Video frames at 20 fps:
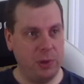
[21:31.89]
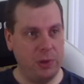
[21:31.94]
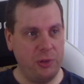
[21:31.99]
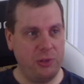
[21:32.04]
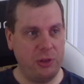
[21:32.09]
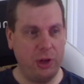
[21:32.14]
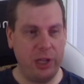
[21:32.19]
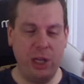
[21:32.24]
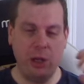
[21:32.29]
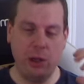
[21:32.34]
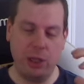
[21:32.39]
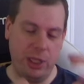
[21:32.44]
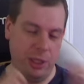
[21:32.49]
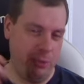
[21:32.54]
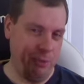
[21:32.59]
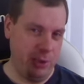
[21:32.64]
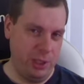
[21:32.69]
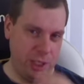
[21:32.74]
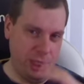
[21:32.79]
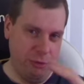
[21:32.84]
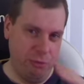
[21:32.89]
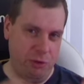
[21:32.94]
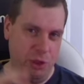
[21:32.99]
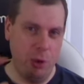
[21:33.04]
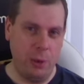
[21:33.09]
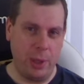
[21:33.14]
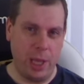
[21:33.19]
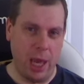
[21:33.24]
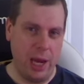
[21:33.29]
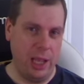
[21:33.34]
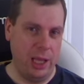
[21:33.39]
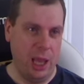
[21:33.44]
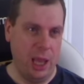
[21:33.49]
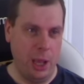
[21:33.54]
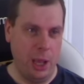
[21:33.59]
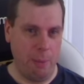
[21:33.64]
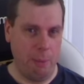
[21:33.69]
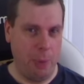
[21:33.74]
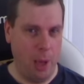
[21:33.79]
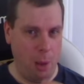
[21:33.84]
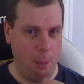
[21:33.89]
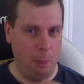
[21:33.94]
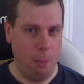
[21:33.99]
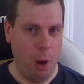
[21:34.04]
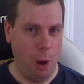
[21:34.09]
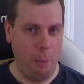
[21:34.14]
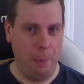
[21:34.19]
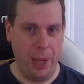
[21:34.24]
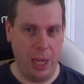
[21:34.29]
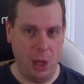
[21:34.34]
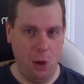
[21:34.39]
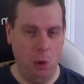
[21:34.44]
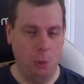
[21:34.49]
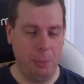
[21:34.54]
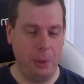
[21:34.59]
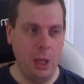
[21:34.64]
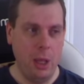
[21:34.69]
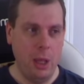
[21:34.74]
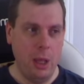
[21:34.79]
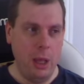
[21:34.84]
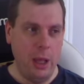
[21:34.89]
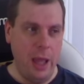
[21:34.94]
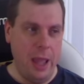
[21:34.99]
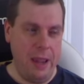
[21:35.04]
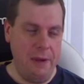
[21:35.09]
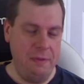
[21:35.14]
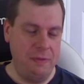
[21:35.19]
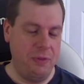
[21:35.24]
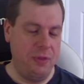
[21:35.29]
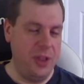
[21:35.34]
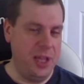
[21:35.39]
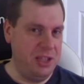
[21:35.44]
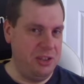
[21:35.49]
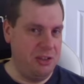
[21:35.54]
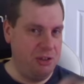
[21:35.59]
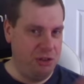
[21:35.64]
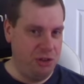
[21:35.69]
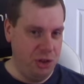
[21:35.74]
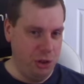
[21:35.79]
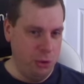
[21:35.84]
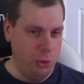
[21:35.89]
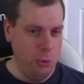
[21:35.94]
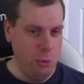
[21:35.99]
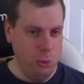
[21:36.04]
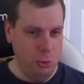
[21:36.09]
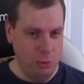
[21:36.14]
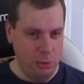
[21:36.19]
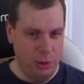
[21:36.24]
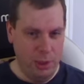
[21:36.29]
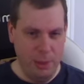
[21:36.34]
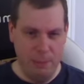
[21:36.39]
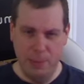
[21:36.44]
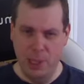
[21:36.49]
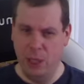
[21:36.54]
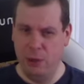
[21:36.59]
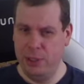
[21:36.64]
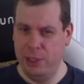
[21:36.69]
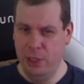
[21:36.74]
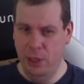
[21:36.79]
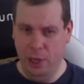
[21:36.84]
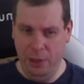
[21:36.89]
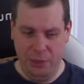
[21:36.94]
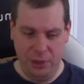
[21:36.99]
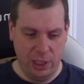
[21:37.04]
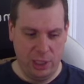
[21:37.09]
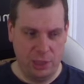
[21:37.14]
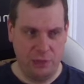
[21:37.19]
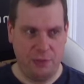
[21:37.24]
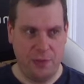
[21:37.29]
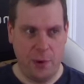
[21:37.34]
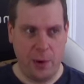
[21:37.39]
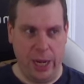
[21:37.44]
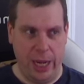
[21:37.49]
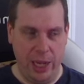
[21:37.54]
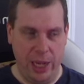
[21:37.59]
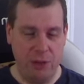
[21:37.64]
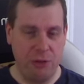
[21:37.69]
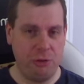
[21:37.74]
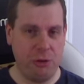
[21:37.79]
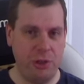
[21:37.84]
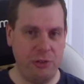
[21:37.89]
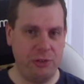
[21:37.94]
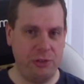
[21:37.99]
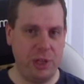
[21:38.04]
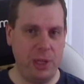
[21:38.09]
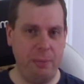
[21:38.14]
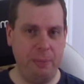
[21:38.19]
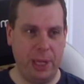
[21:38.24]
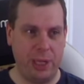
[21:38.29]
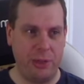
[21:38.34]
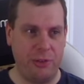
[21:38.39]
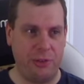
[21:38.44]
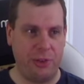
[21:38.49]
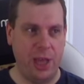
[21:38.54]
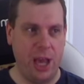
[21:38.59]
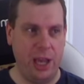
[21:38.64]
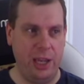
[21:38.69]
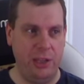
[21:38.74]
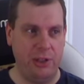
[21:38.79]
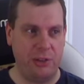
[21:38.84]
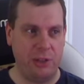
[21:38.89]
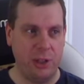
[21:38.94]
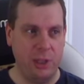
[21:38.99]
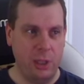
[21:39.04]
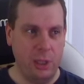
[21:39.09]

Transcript: So you know, you do get it like popping up. If they do the Merlin, though, I think that's very interesting, because that is,